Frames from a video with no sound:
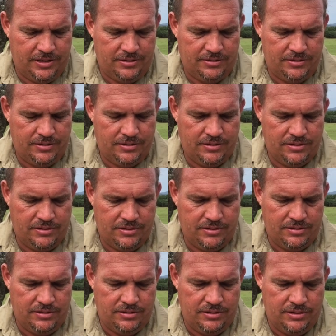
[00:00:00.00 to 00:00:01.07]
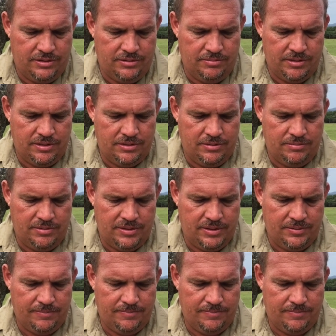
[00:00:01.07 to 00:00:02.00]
not do the doom and gloom thing.